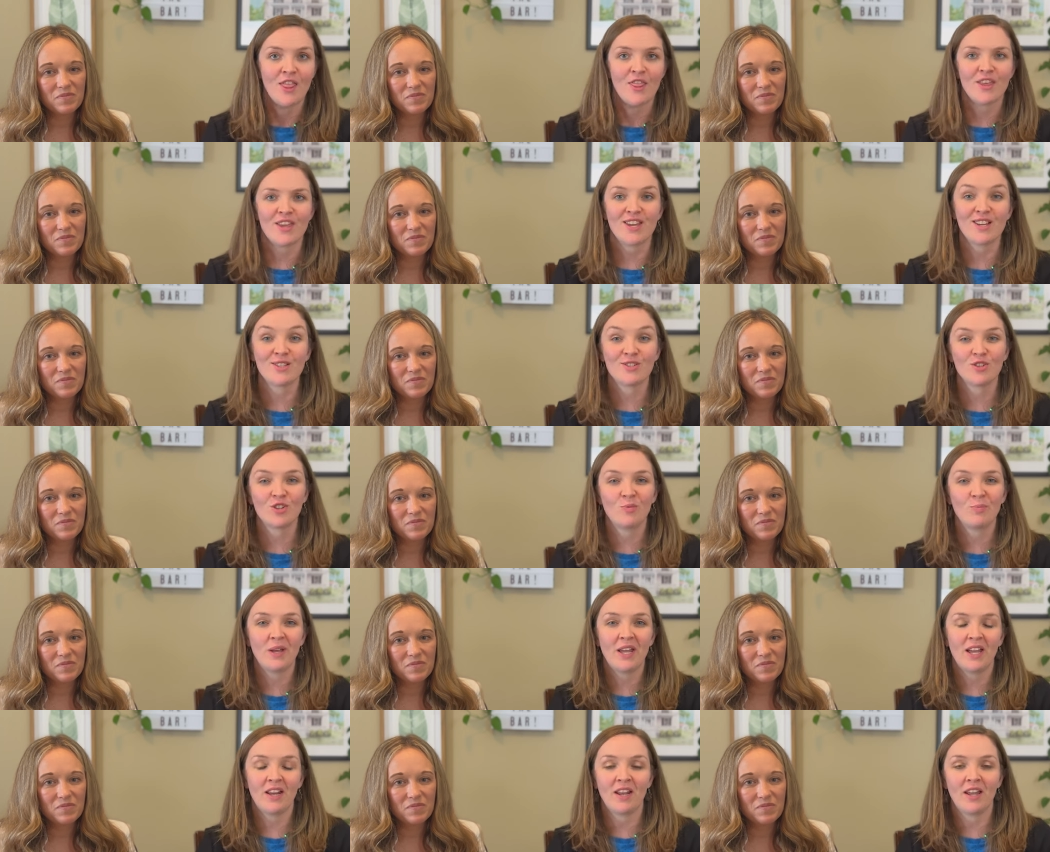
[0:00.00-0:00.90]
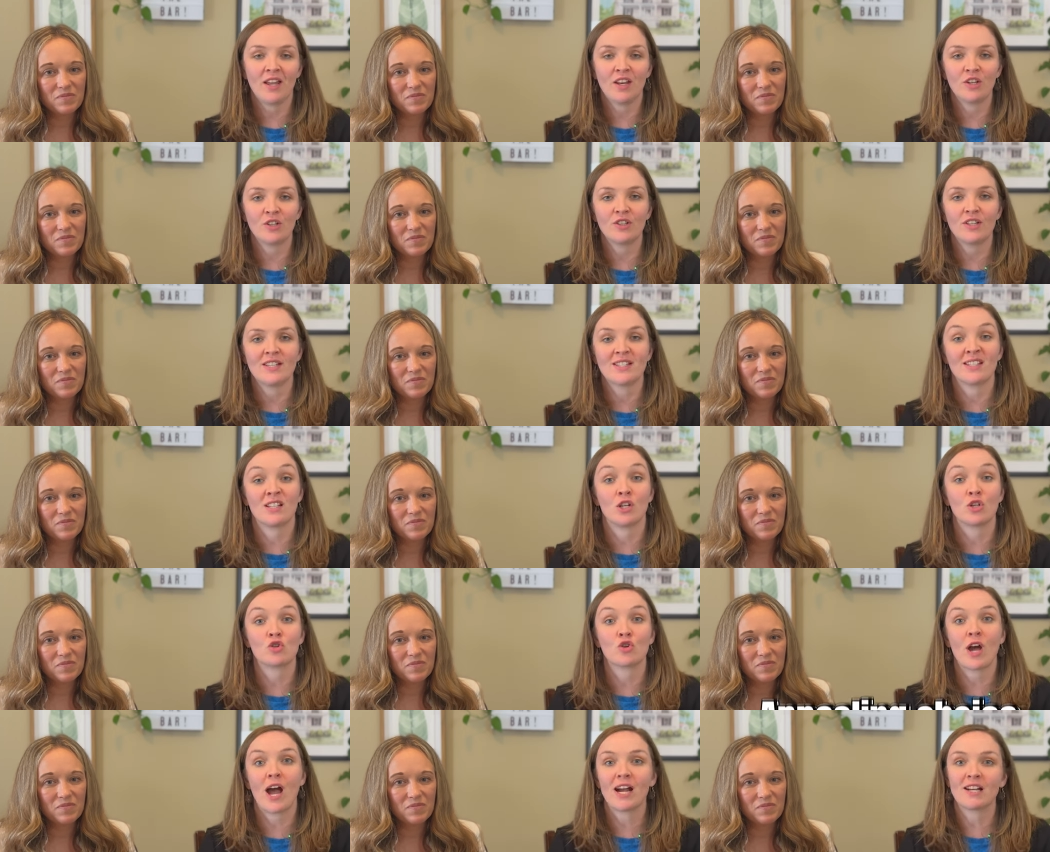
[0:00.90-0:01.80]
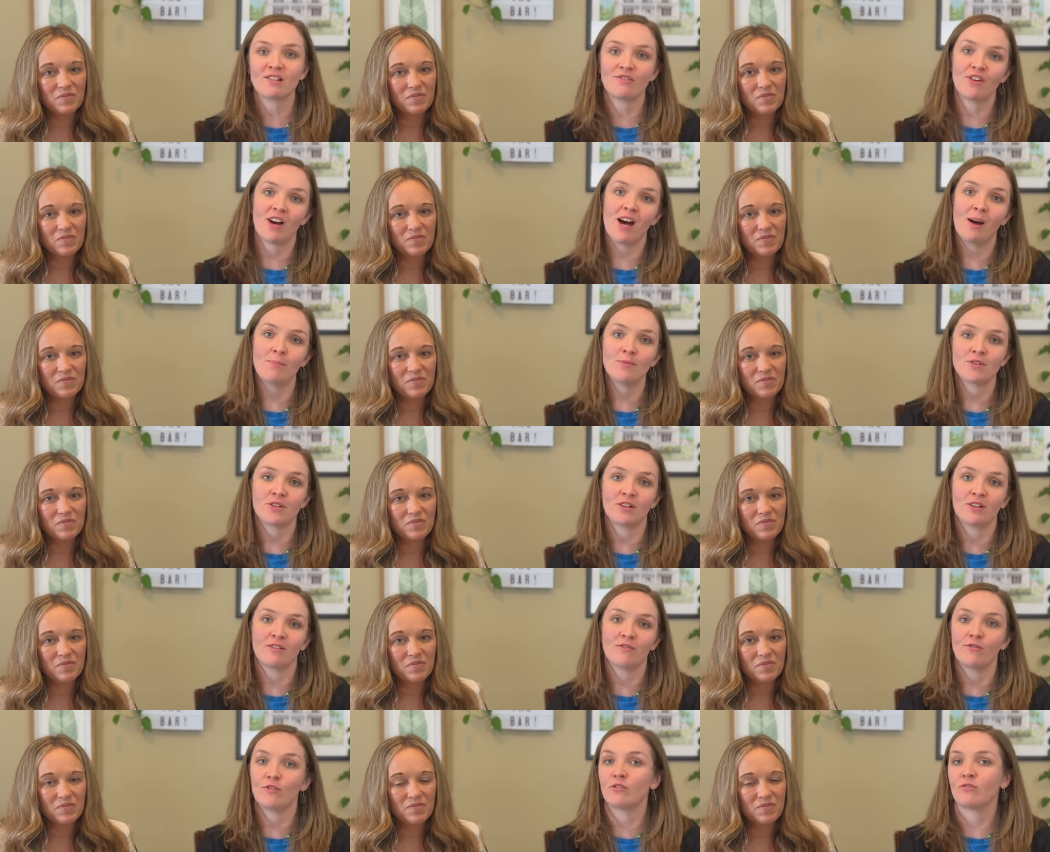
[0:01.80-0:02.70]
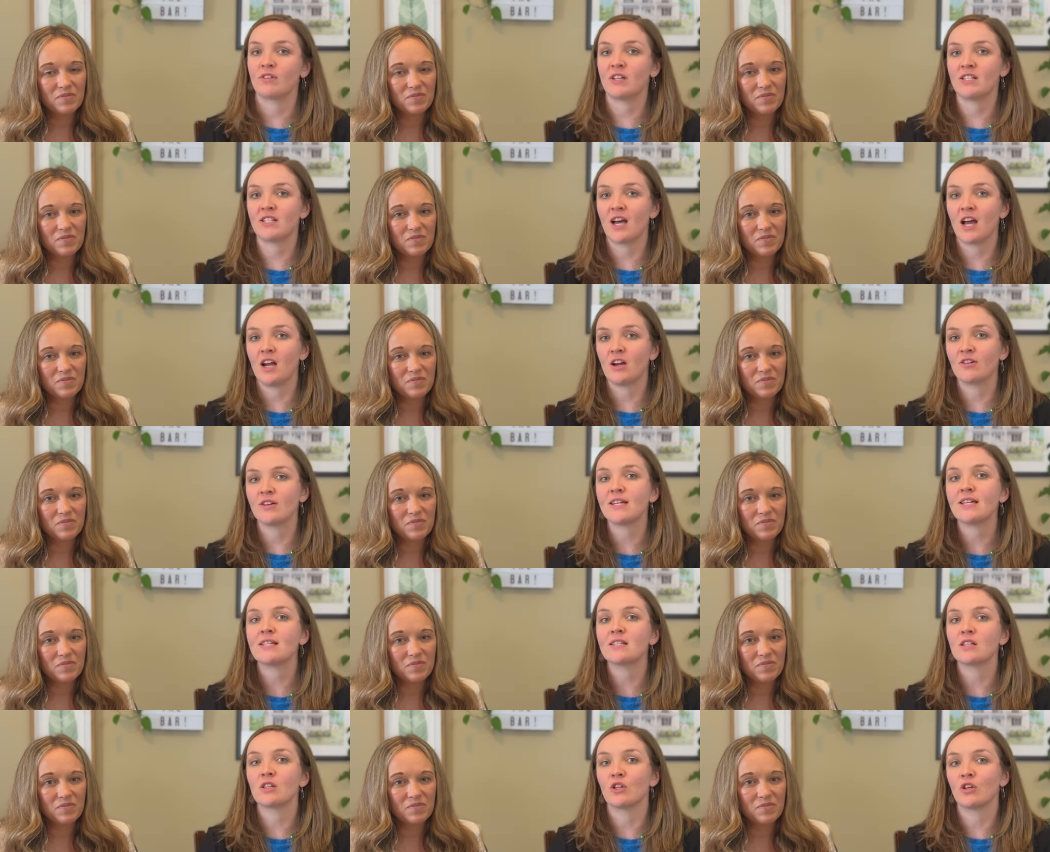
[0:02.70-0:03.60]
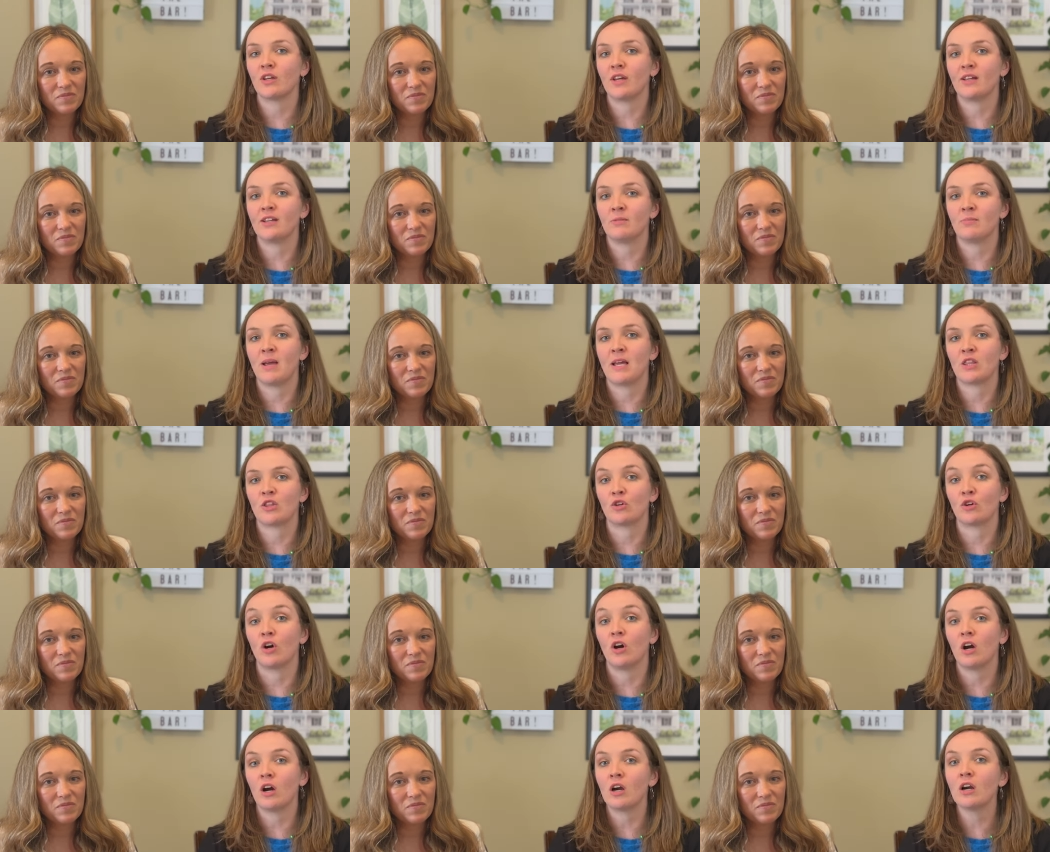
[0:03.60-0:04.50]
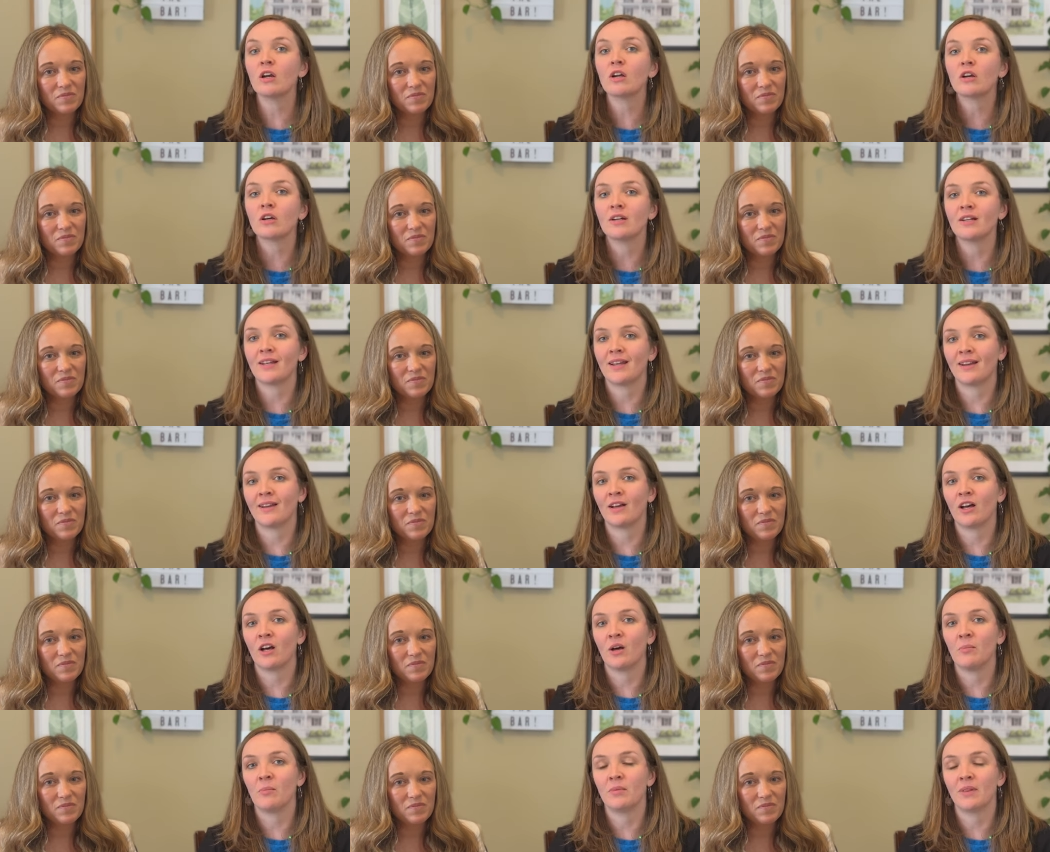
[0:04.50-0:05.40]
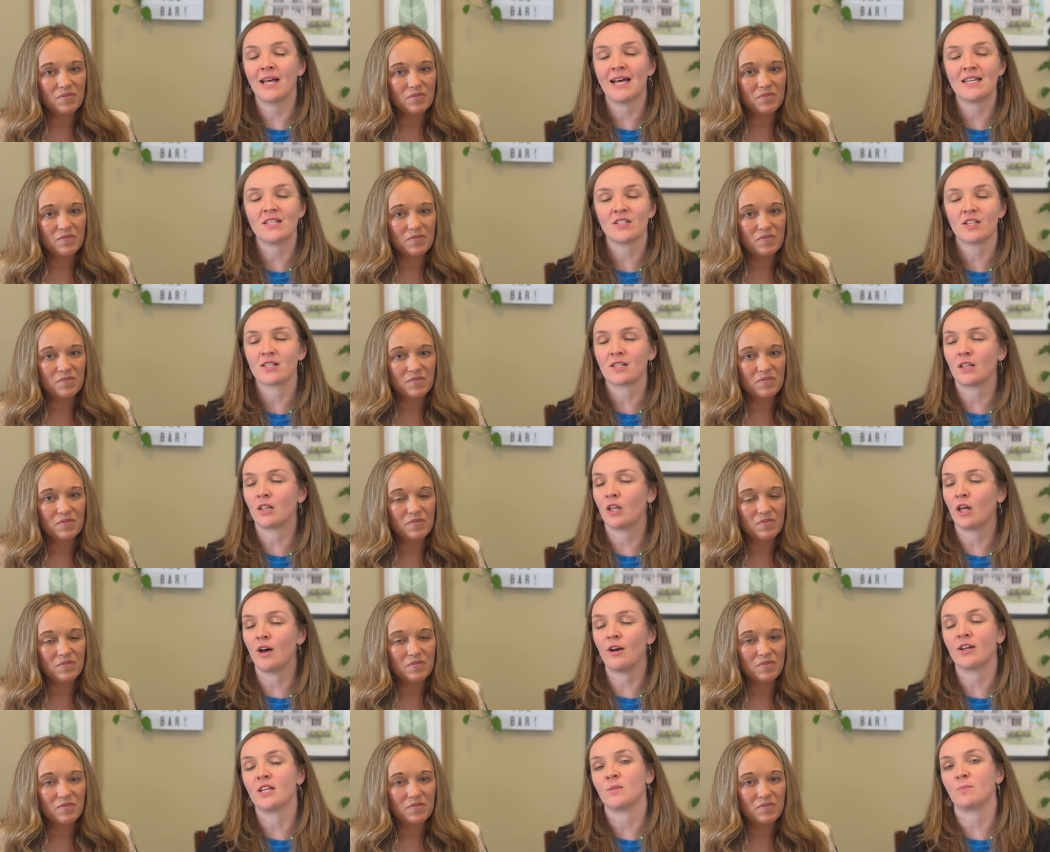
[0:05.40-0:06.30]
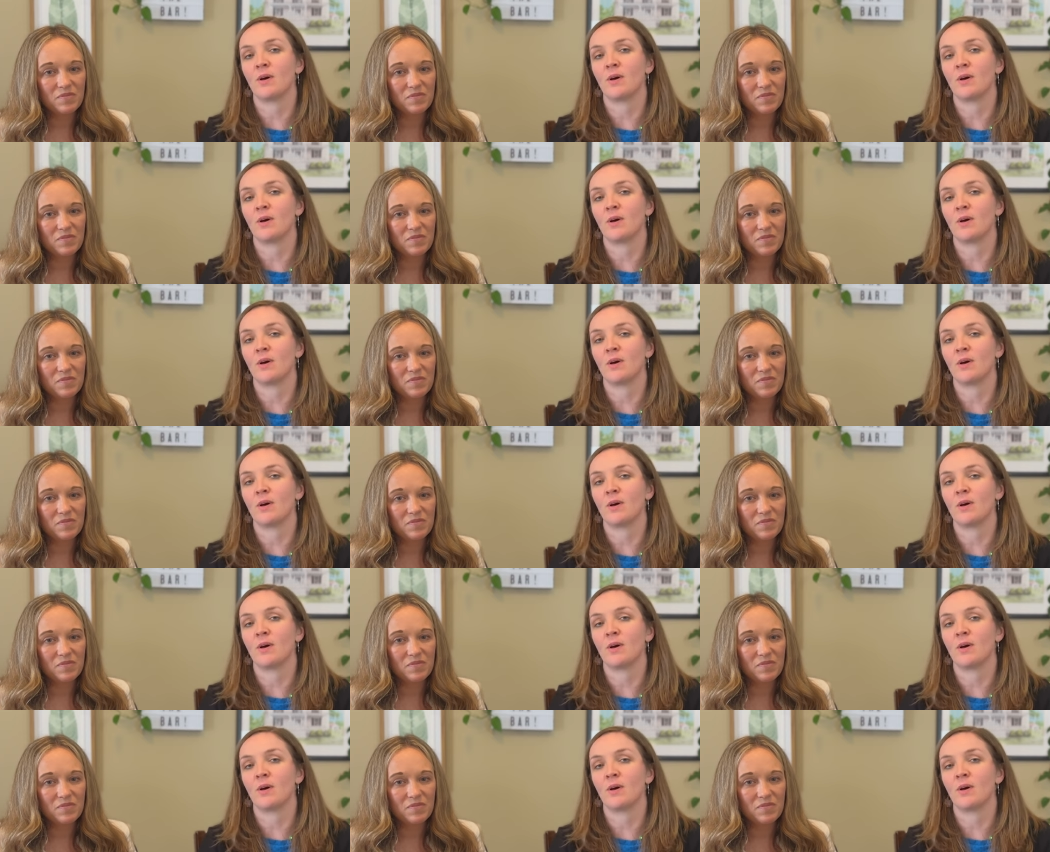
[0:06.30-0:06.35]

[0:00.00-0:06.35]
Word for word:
Speaker 1: the Eastern Panhandle is an attractive option for retirees looking to make their hard earned income last as long as